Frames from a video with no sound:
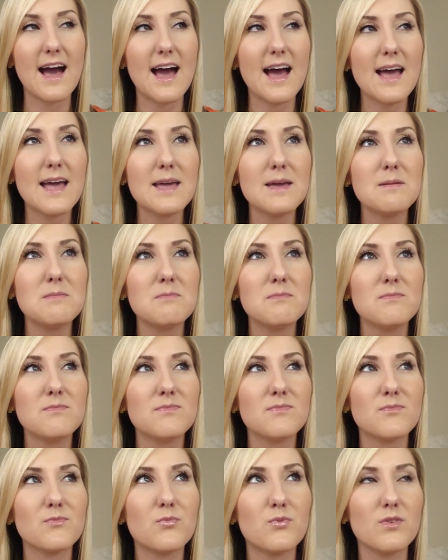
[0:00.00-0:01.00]

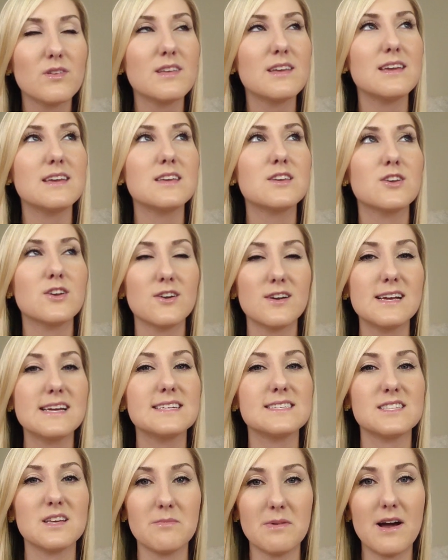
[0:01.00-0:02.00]
I'm really
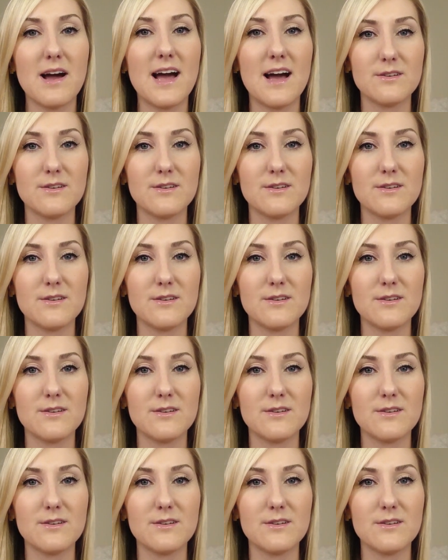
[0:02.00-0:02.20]
curious about